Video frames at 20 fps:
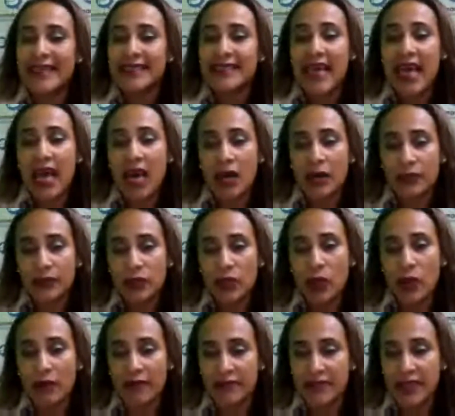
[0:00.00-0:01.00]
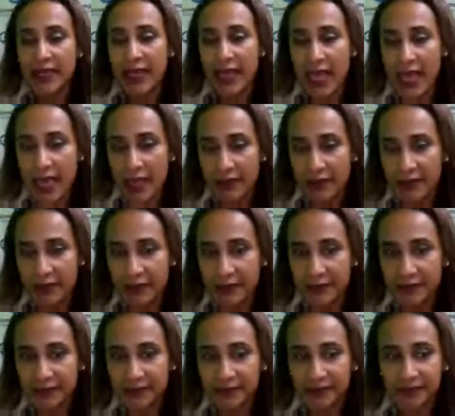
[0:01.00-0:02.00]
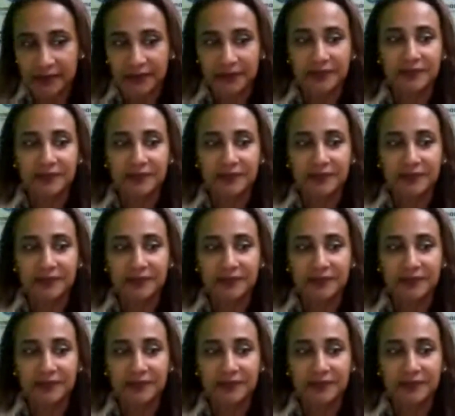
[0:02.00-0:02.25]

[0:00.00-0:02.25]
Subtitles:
He gets out of the cave.